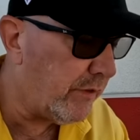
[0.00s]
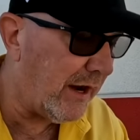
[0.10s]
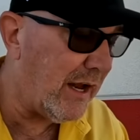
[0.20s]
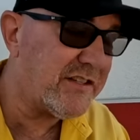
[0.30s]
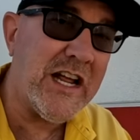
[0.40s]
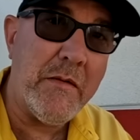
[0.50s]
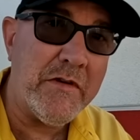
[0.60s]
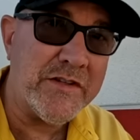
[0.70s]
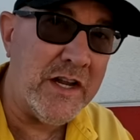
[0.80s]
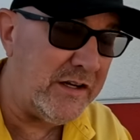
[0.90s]
the last time
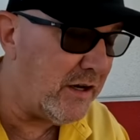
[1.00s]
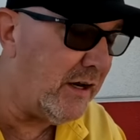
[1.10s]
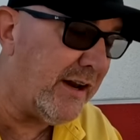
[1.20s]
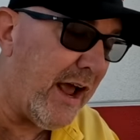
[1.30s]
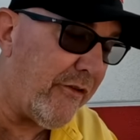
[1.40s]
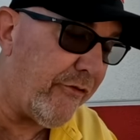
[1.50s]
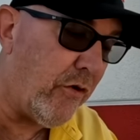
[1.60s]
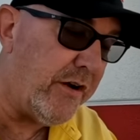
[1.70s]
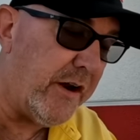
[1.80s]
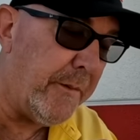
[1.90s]
I was in, in
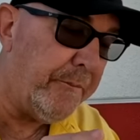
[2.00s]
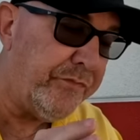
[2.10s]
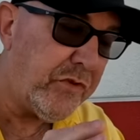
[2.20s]
California,